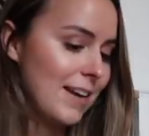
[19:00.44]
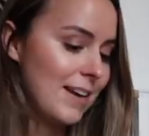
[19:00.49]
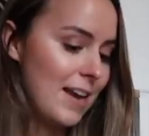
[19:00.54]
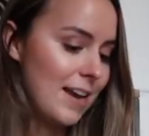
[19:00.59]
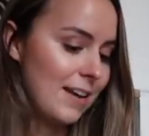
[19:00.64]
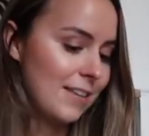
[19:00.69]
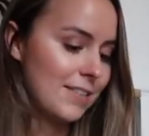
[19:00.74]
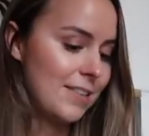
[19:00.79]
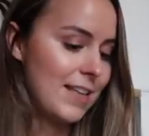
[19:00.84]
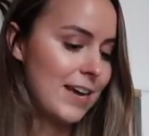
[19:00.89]

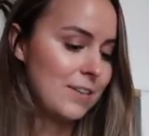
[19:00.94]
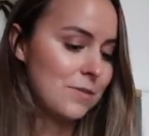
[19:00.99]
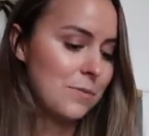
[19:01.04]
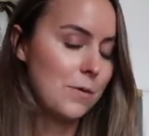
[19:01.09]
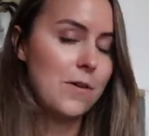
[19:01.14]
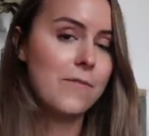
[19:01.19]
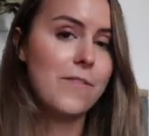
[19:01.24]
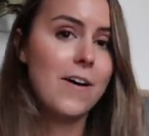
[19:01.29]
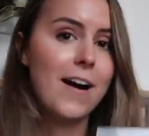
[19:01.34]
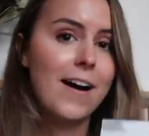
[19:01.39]
stunning. So that's
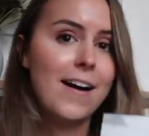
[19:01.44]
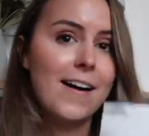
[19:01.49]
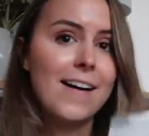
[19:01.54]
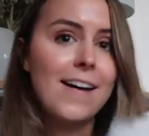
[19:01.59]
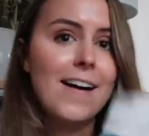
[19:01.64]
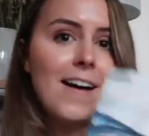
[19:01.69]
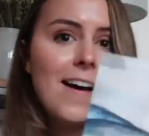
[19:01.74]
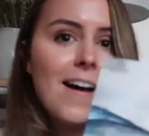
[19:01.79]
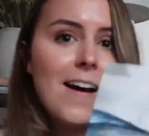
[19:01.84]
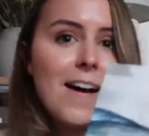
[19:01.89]
one of
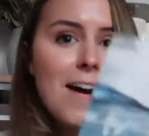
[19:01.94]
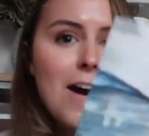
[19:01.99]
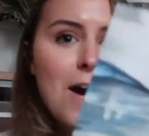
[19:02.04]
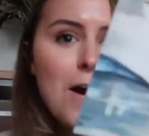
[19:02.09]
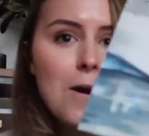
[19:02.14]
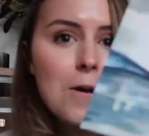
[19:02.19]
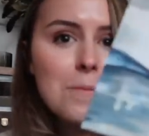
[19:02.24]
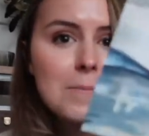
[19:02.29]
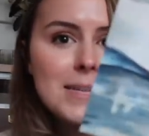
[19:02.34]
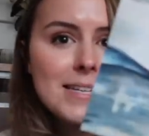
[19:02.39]
her
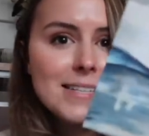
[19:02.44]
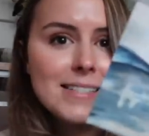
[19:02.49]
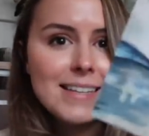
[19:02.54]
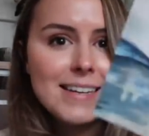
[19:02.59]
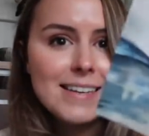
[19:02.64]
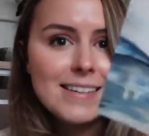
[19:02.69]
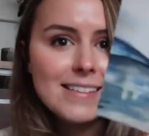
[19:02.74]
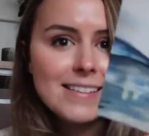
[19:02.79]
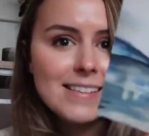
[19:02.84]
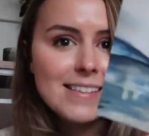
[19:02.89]
art
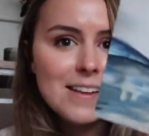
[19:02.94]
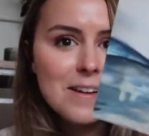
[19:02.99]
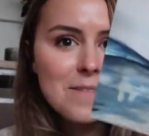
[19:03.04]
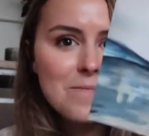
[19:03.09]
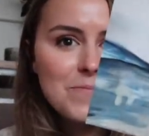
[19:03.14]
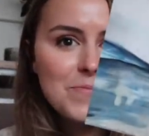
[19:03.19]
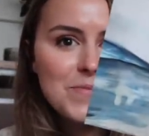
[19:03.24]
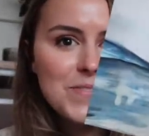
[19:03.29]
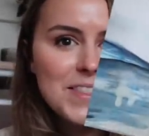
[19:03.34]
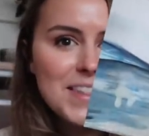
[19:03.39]
pieces
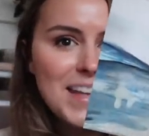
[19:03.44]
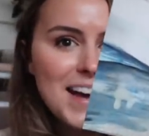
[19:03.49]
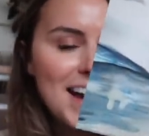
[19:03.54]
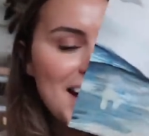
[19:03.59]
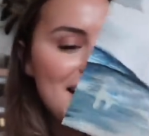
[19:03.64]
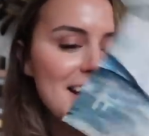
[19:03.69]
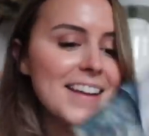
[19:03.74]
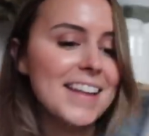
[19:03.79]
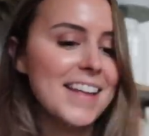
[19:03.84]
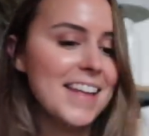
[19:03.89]
there.
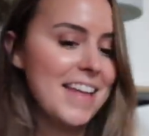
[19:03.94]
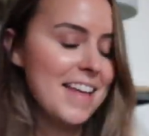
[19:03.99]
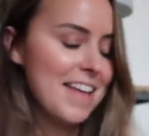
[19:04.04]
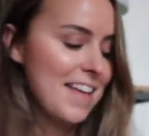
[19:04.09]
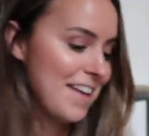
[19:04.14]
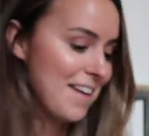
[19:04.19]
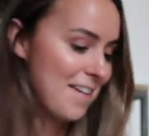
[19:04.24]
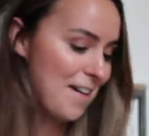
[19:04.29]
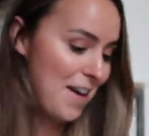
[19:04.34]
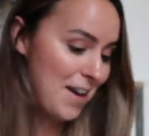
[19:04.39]

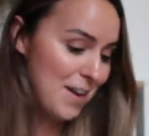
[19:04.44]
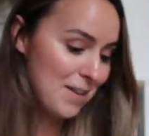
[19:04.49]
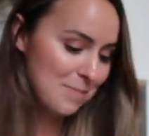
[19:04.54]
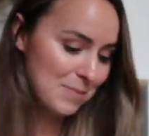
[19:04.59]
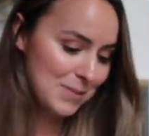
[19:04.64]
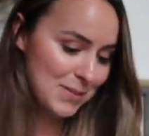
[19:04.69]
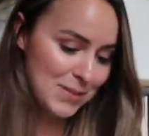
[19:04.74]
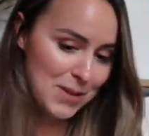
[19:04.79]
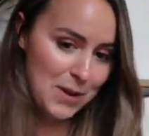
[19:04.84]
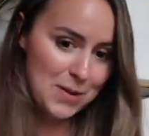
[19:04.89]
I am
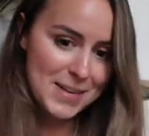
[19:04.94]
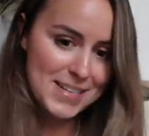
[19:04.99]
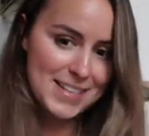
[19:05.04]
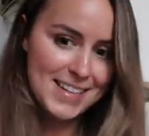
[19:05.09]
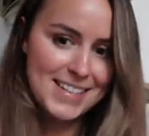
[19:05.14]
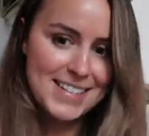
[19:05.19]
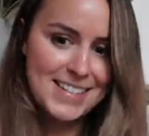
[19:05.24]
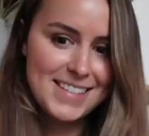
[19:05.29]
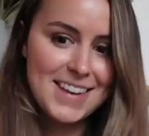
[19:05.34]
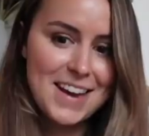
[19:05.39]
so
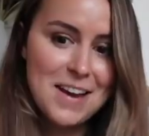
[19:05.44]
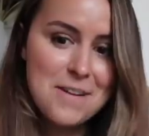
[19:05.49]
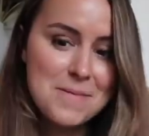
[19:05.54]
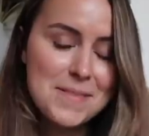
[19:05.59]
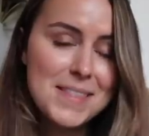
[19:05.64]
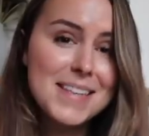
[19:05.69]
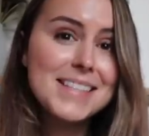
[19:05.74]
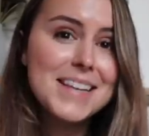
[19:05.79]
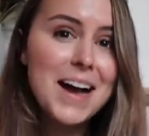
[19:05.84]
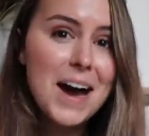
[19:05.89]
excited to
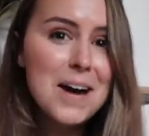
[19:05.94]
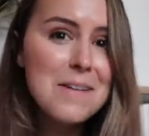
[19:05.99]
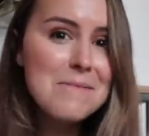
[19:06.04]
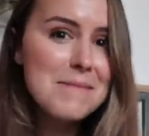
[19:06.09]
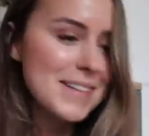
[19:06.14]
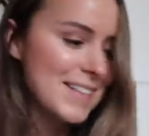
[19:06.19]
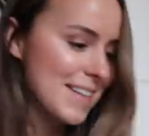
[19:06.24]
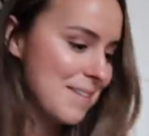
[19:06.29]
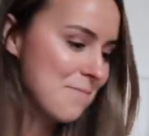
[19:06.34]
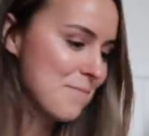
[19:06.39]
open this up.
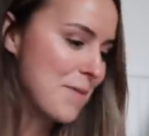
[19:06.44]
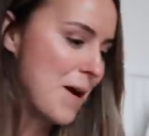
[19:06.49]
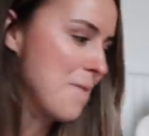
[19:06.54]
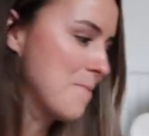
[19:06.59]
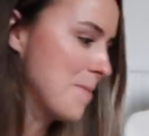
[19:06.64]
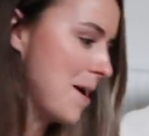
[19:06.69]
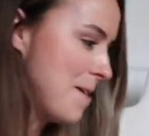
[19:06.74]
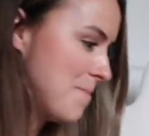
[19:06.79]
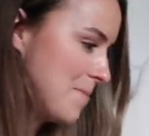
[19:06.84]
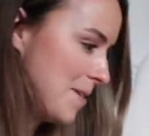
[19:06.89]
It's in
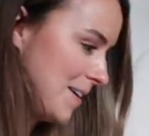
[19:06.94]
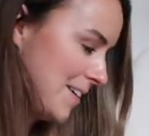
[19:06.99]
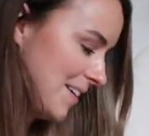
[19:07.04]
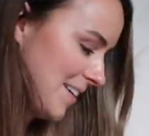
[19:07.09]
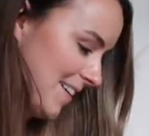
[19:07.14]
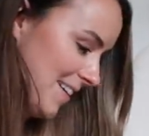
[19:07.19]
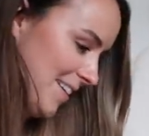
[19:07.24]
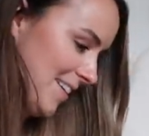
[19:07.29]
brown paper.